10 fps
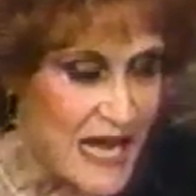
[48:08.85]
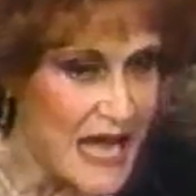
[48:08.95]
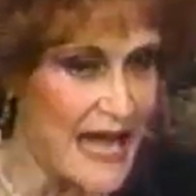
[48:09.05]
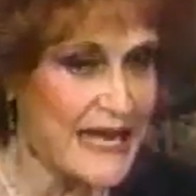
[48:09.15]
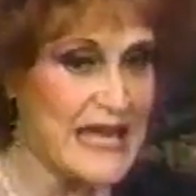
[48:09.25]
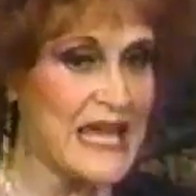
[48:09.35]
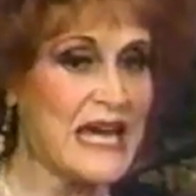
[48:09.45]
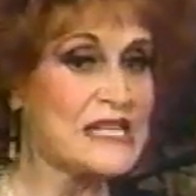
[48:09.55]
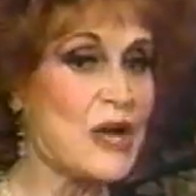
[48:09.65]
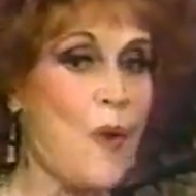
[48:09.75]
And he
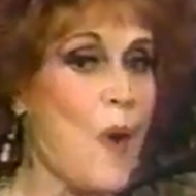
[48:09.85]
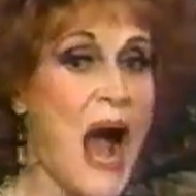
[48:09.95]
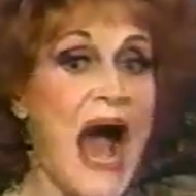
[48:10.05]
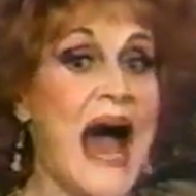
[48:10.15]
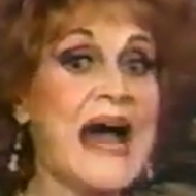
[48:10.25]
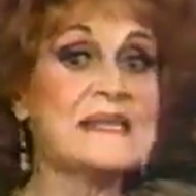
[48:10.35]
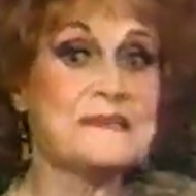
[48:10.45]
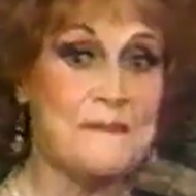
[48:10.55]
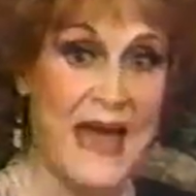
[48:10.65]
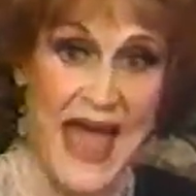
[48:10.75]
is a
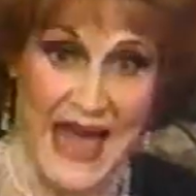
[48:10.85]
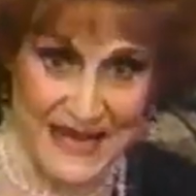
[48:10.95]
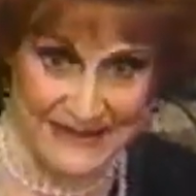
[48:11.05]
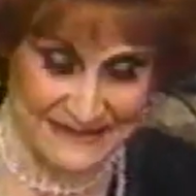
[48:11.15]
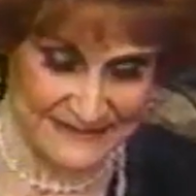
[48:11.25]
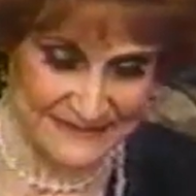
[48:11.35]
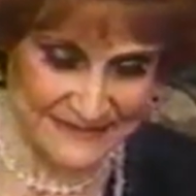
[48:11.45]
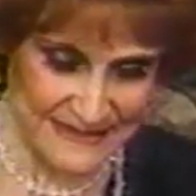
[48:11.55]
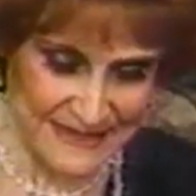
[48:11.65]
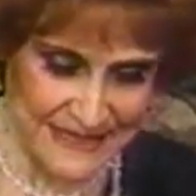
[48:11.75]
wise man.
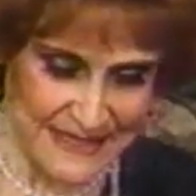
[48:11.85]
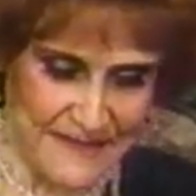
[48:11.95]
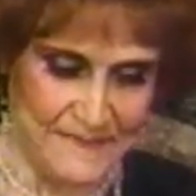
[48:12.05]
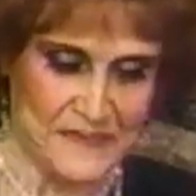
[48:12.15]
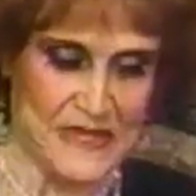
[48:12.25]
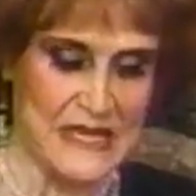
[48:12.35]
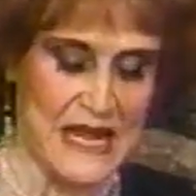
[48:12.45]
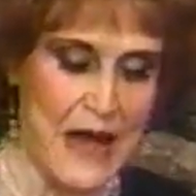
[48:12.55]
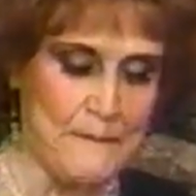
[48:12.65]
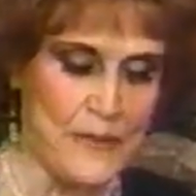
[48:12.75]

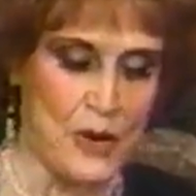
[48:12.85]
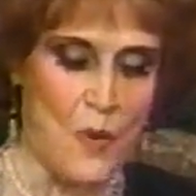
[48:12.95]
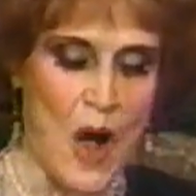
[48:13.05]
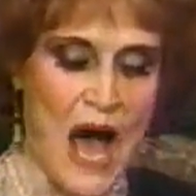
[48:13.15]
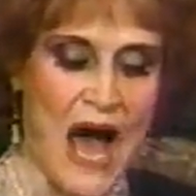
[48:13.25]
Number 1,